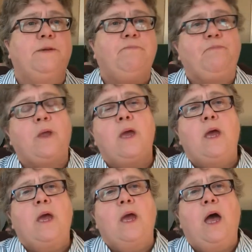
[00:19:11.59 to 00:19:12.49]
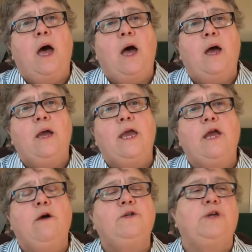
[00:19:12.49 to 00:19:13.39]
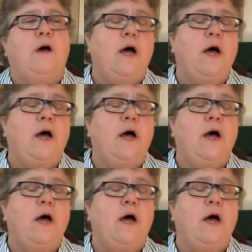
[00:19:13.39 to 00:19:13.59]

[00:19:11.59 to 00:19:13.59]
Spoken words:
and he goes on